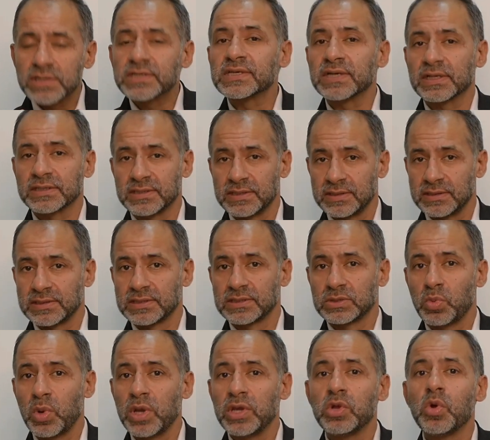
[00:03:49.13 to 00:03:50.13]

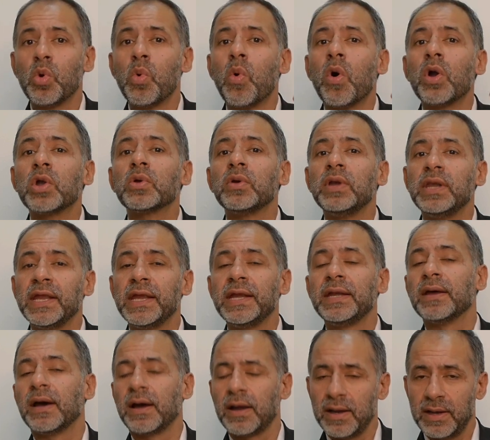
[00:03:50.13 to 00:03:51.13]
success when you want to
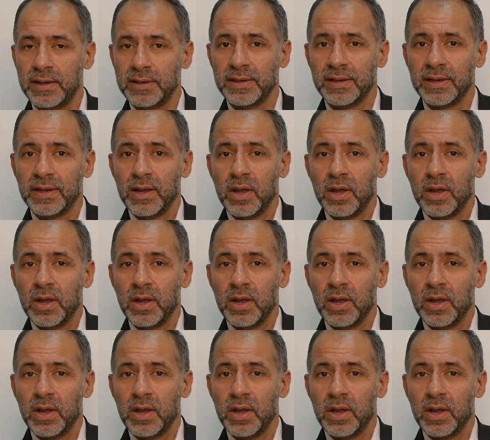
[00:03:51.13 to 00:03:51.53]
lead ahead,